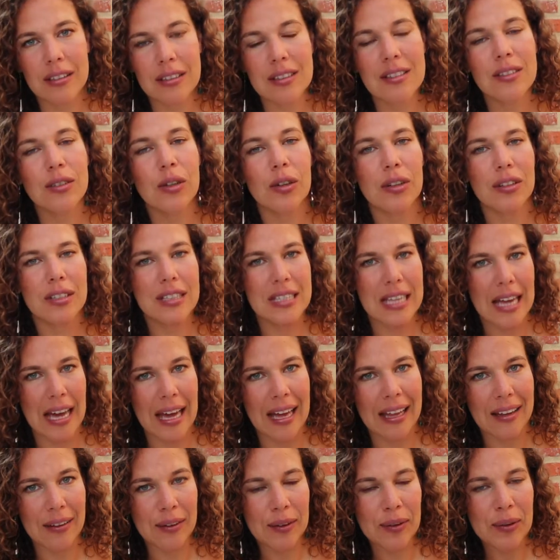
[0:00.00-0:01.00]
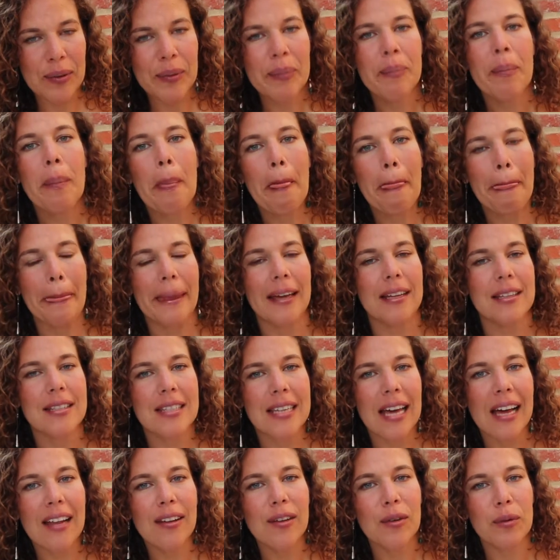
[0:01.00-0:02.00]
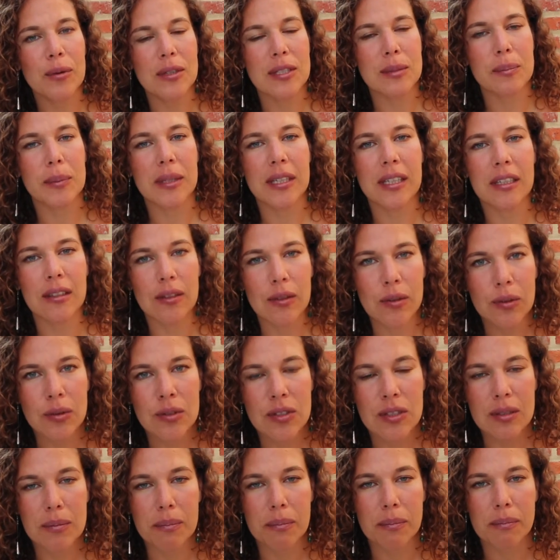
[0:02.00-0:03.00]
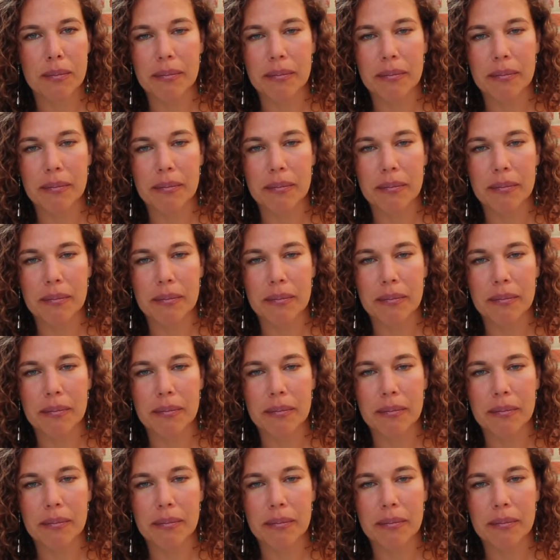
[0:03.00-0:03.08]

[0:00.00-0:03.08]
It's called tallow, and tallow is being used